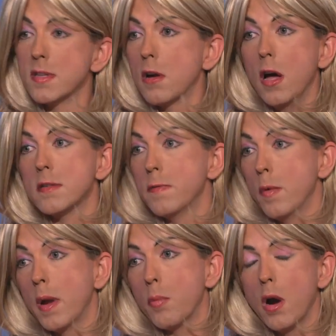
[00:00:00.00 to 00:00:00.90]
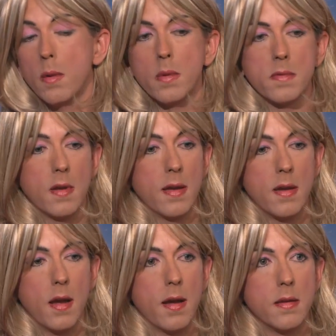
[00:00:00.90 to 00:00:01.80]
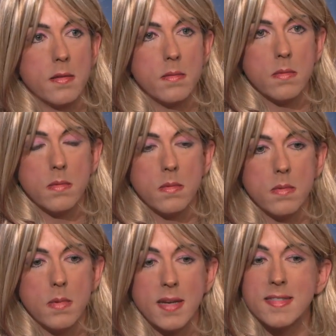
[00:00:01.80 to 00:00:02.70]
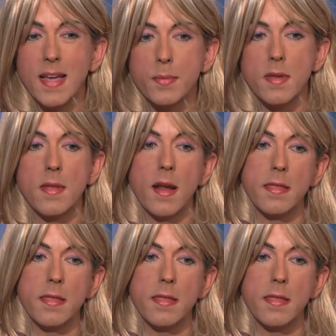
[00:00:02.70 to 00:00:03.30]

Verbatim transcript: the cause of all my problems. I, I accepted that I